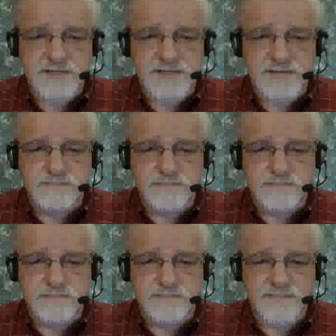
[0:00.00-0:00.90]
um,
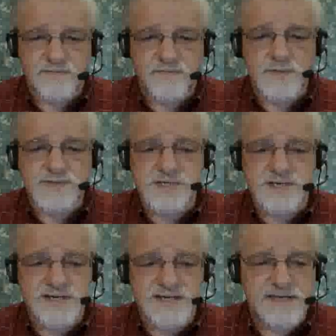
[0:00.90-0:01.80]

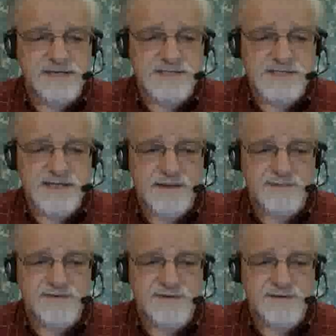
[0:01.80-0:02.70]
fortunately it doesn't
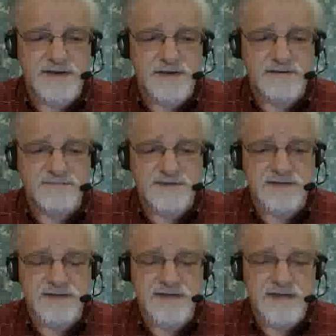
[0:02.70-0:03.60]
happen very
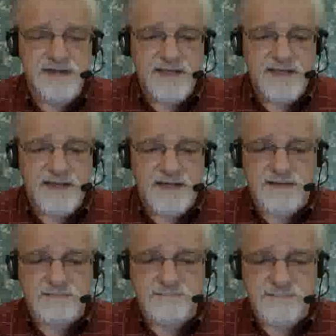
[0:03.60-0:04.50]
often
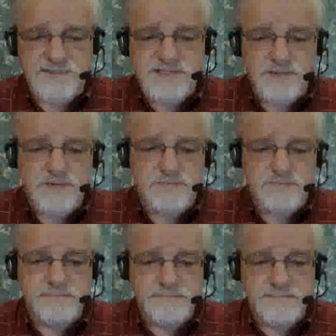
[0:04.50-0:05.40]
um, so
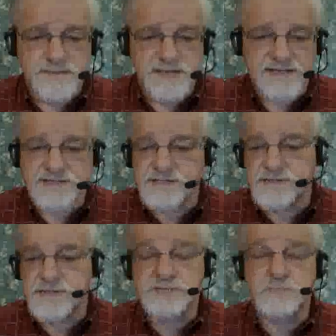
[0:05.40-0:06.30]
it's
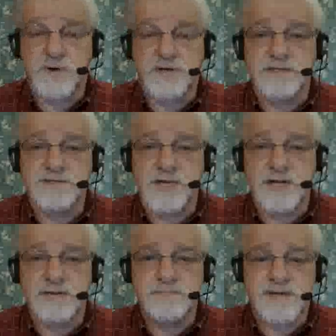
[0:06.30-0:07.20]
just part of the
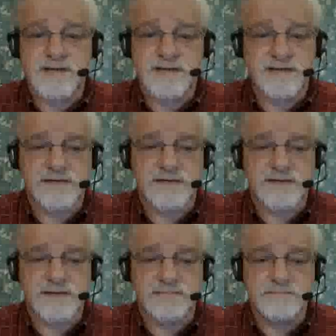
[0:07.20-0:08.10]
job, and
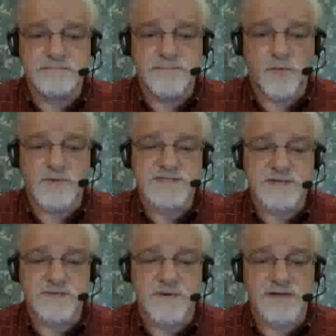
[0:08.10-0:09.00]
um, once
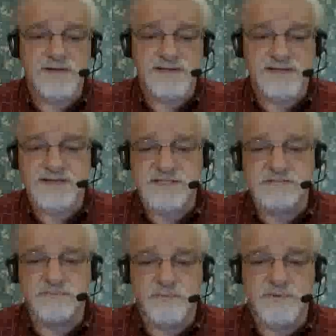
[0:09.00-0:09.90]
in a while it gets
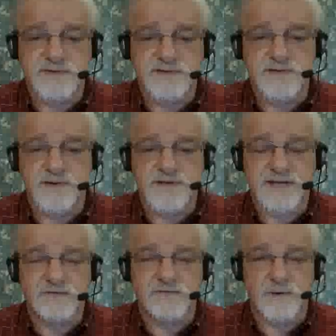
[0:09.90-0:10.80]
where you don't
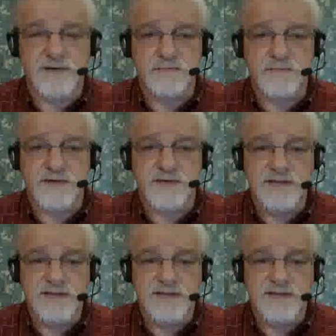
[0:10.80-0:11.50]
care for it. But